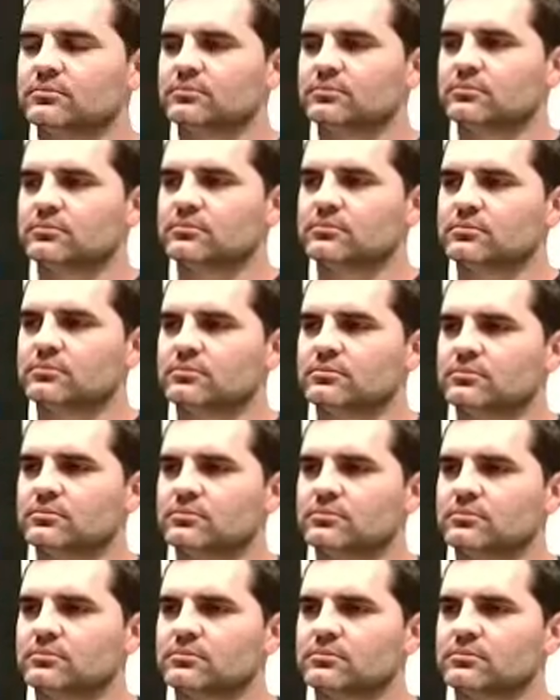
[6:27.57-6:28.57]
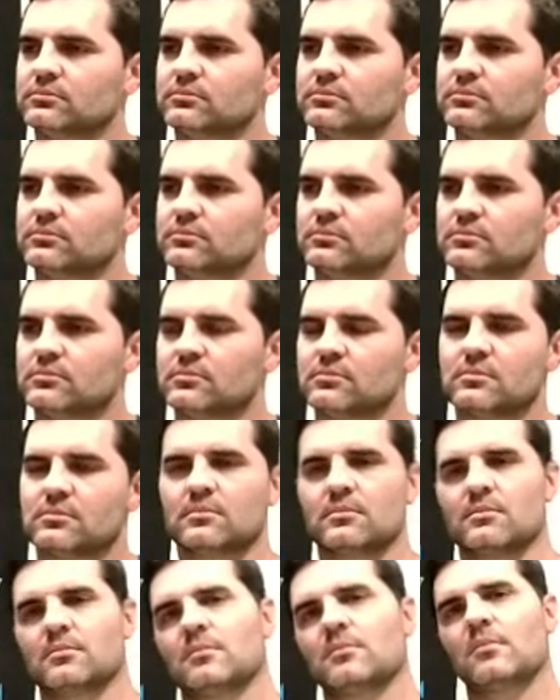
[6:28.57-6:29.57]

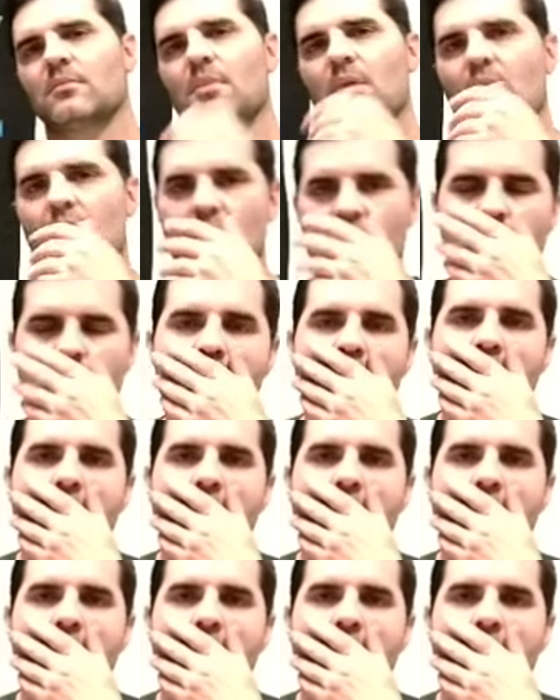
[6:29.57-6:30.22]
The person shown says nothing.